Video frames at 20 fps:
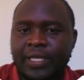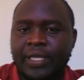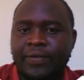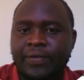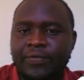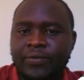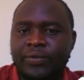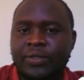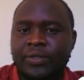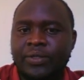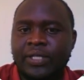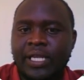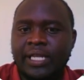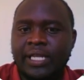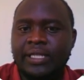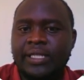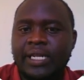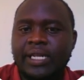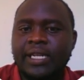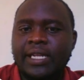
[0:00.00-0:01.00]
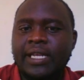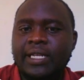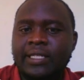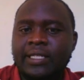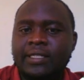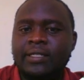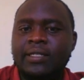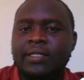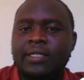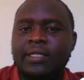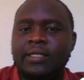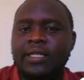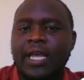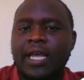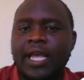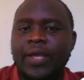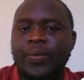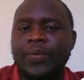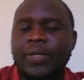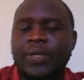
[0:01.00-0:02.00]
if you say 10 years'
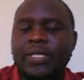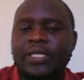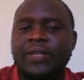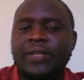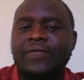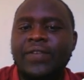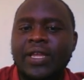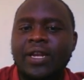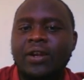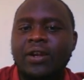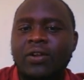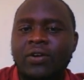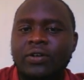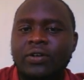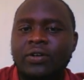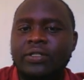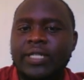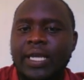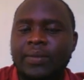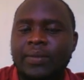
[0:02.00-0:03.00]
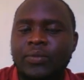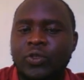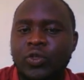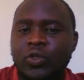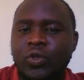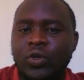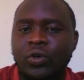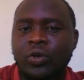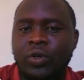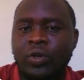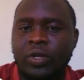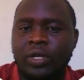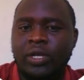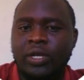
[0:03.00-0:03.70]
time is a very long time to go,